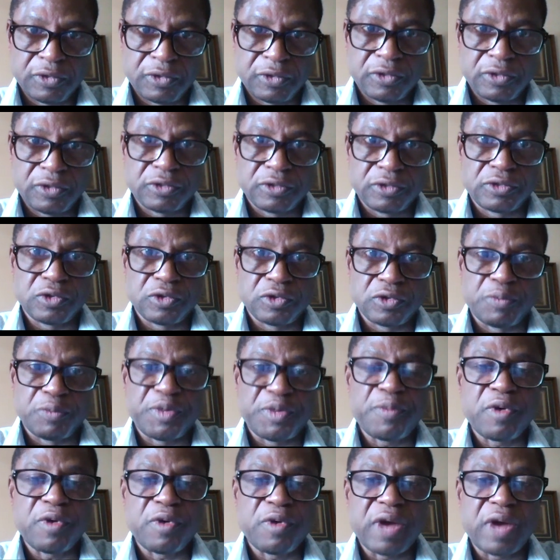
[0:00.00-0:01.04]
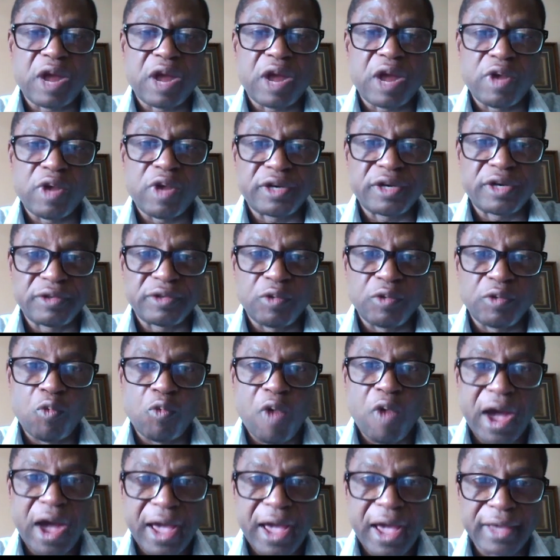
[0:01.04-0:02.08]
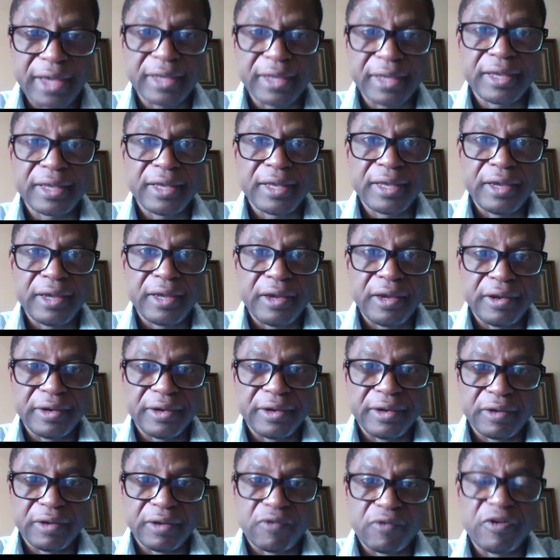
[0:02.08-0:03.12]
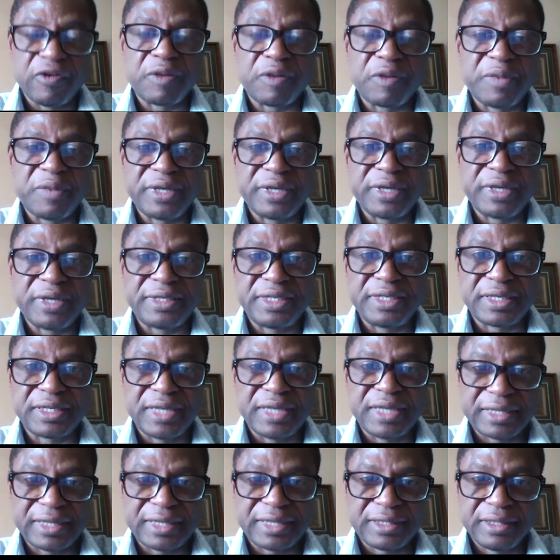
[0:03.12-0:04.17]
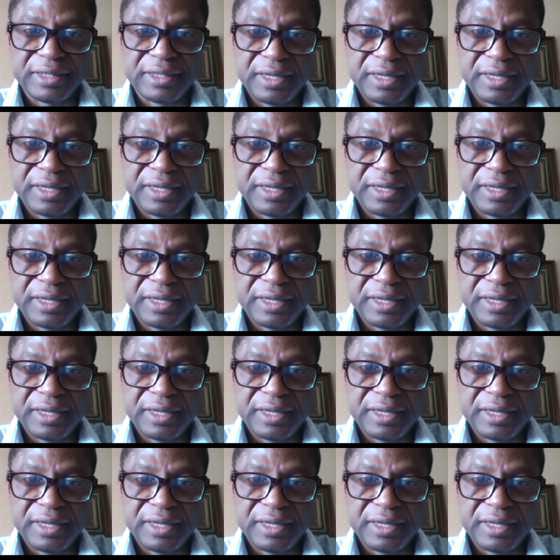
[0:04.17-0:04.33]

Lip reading: So people are wondering why the government did not